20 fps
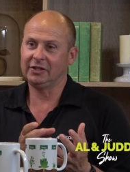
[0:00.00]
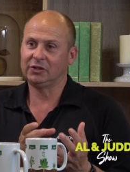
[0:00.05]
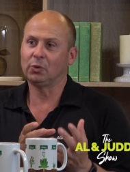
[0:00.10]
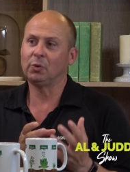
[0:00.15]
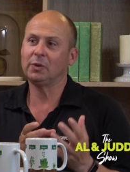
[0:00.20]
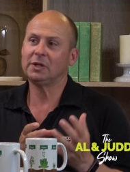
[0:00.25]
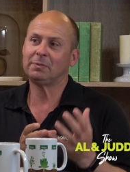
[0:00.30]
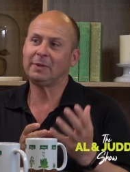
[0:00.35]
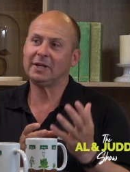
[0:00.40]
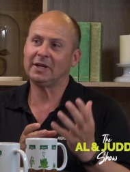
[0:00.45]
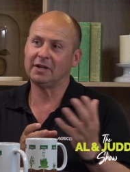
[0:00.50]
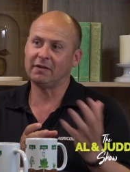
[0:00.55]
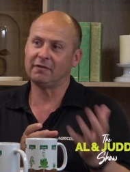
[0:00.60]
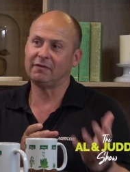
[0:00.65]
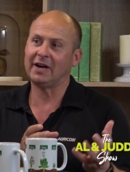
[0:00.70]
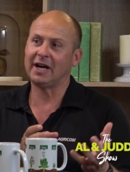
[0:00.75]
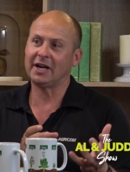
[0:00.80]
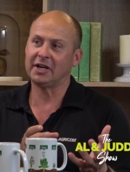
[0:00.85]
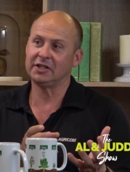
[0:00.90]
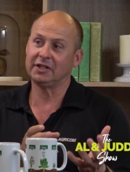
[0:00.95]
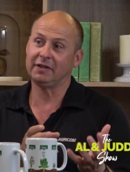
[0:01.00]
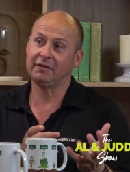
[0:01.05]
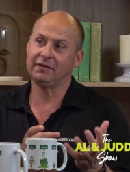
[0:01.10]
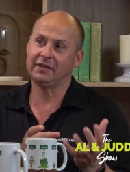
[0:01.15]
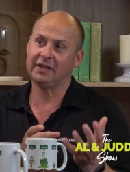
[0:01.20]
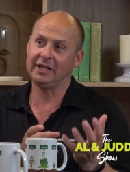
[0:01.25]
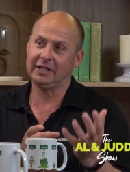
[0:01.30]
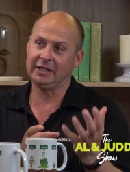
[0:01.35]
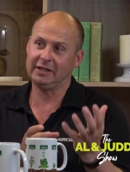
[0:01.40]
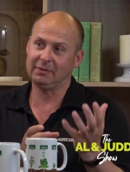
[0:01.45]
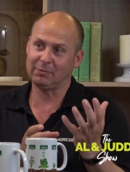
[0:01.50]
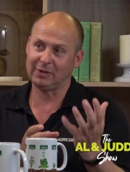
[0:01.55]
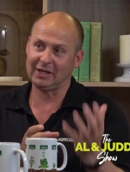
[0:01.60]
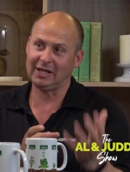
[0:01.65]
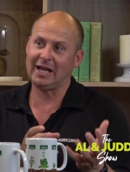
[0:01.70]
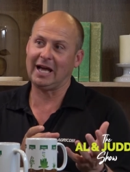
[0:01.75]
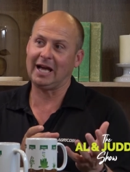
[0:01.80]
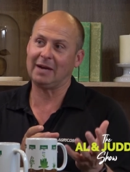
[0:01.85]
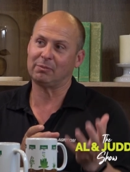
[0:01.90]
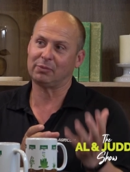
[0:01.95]
it's always been an advantage if the
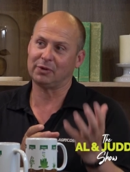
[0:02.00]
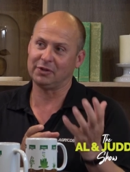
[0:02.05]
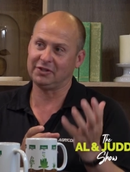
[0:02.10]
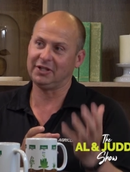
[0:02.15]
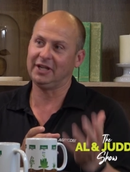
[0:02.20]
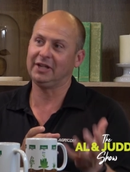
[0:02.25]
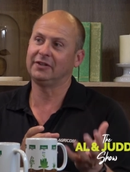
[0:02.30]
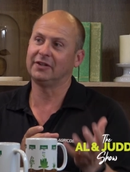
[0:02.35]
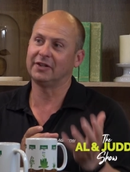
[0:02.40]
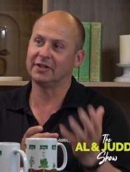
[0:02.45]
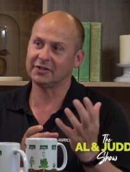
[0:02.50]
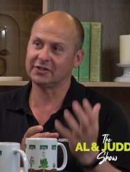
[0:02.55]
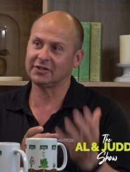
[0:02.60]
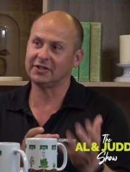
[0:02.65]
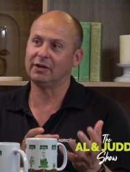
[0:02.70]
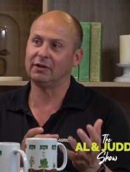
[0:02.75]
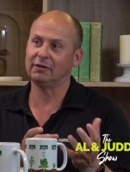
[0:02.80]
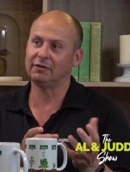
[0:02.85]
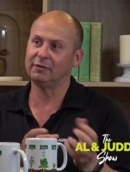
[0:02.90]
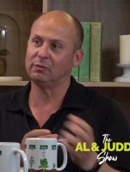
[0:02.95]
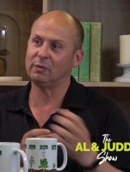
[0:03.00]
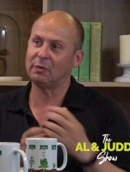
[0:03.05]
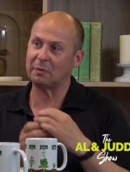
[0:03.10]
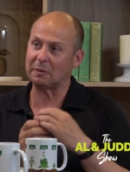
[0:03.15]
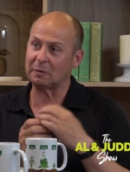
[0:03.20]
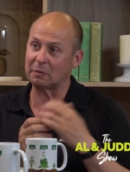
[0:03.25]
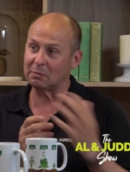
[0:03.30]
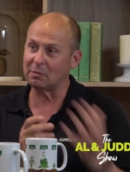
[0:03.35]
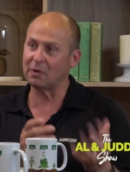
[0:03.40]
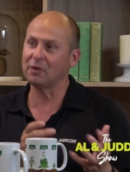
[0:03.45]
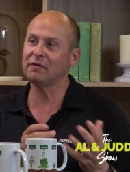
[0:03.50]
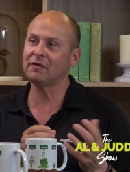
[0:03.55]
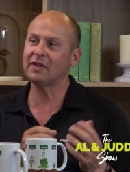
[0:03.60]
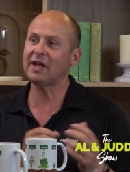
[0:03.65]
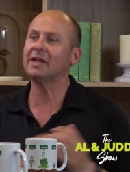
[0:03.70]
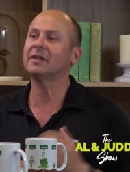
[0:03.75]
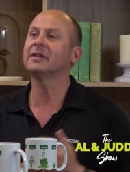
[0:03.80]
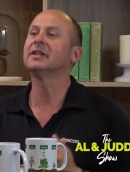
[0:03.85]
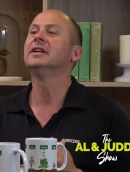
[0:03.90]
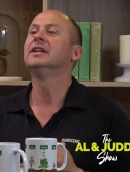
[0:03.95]
plant protected itself. And when we remove
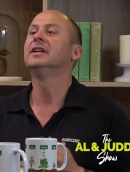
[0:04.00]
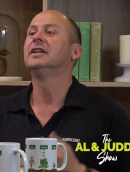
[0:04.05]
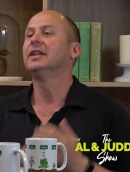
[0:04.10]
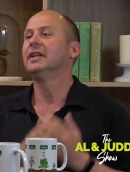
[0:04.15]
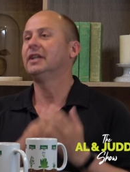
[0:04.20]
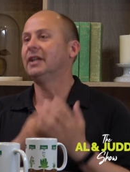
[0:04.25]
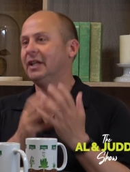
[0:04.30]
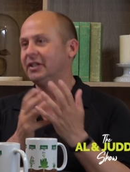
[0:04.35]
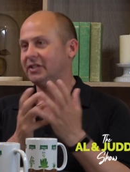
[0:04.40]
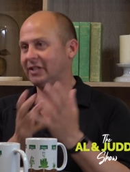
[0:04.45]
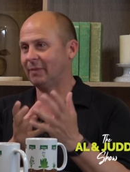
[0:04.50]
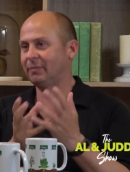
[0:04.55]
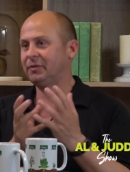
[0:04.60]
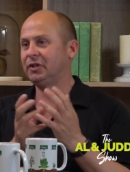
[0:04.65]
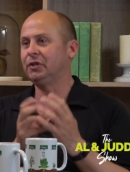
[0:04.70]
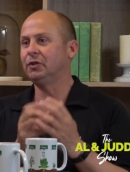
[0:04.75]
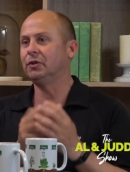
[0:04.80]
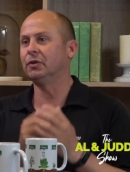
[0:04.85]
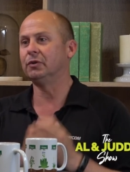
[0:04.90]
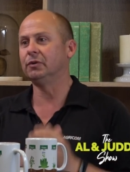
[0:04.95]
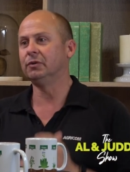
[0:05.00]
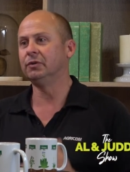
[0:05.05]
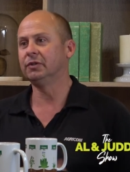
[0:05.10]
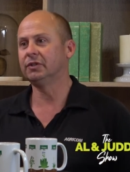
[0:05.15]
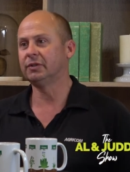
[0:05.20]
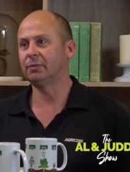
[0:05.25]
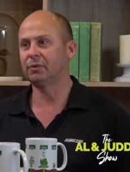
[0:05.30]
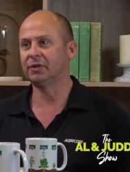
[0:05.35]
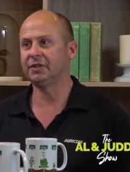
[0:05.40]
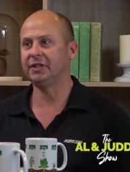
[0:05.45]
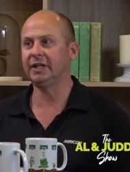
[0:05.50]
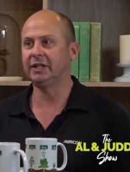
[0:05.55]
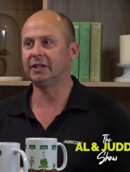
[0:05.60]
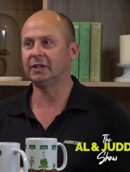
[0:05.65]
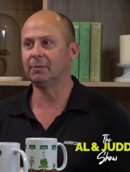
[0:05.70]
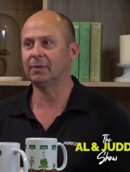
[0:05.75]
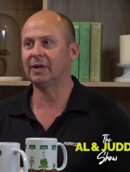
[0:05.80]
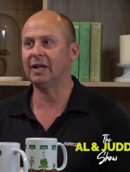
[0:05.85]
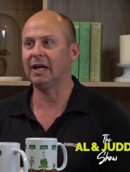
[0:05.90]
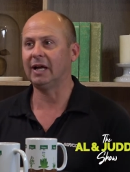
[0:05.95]
that, it's up to you to
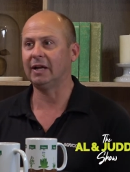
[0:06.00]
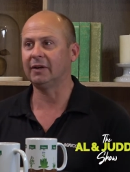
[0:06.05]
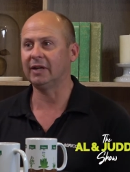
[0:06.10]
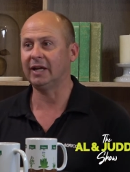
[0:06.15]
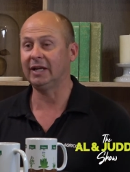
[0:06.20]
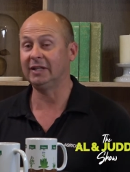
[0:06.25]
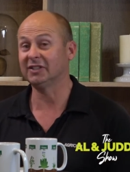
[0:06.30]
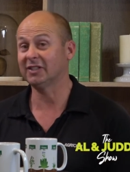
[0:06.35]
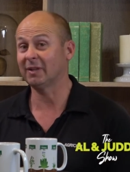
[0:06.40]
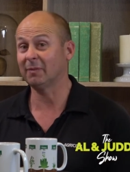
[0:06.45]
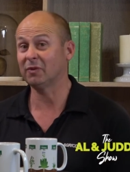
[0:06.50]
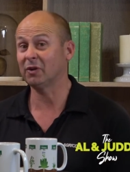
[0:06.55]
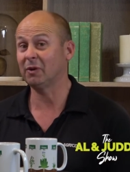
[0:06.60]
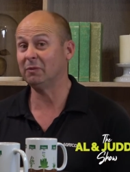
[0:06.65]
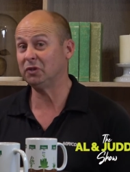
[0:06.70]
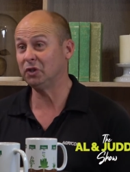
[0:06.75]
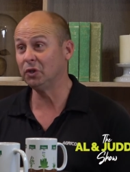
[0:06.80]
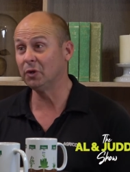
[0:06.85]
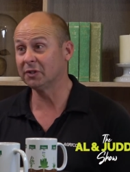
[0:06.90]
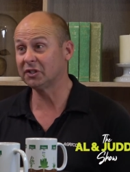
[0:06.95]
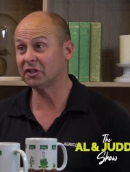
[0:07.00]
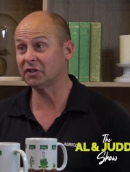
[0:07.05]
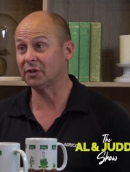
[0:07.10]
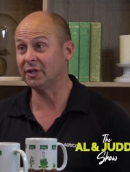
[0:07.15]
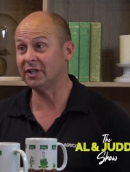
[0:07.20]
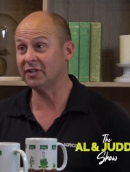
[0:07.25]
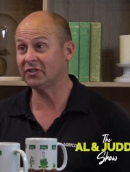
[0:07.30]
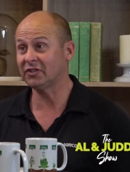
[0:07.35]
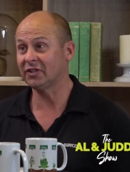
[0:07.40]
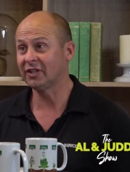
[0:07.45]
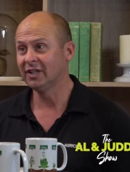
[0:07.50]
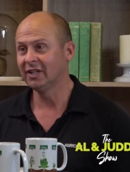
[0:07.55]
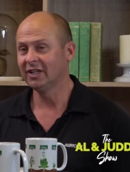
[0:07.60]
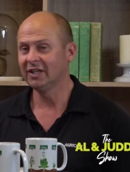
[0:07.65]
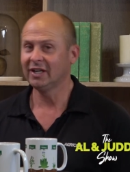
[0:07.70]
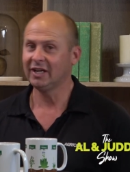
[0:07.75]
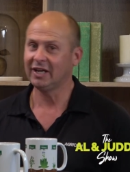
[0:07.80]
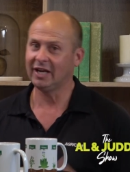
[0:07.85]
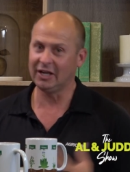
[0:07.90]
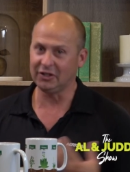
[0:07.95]
protect the plant. And sometimes you're stressed
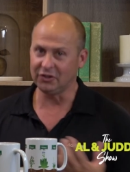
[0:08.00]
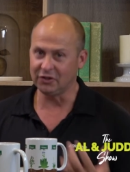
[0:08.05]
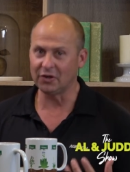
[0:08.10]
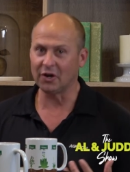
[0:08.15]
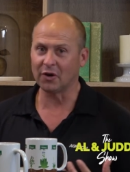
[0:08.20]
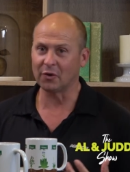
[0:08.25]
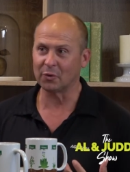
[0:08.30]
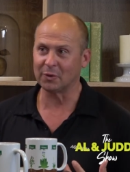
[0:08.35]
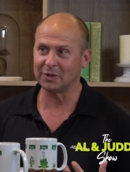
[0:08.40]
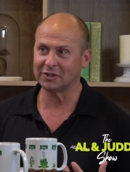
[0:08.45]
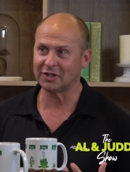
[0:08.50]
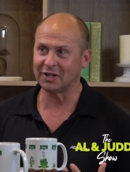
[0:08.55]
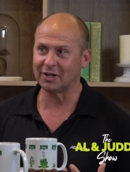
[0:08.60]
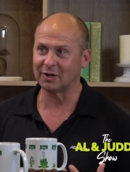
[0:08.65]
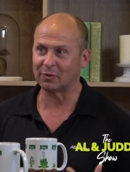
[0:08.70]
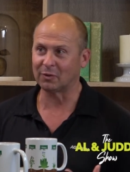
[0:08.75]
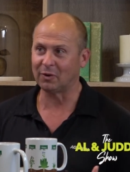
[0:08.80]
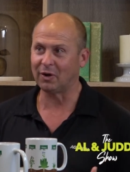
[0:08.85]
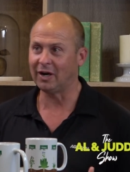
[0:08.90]
and you don't always get it